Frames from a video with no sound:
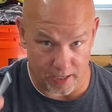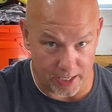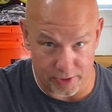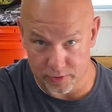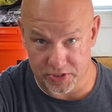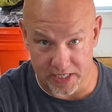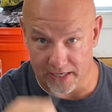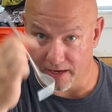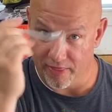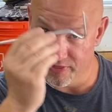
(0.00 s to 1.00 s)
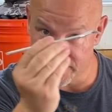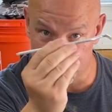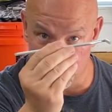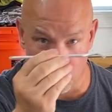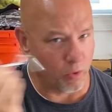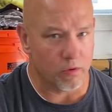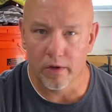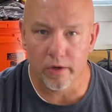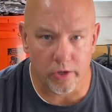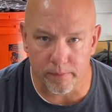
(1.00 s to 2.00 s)
and you stick this tool,
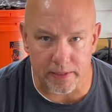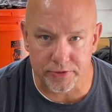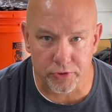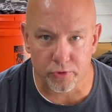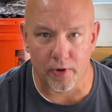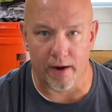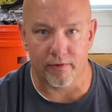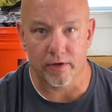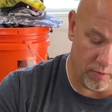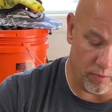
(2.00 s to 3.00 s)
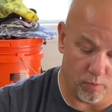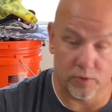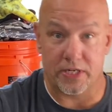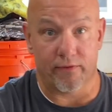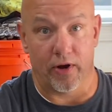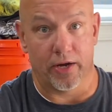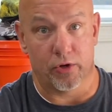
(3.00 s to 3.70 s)
could be a screwdriver, whichever end you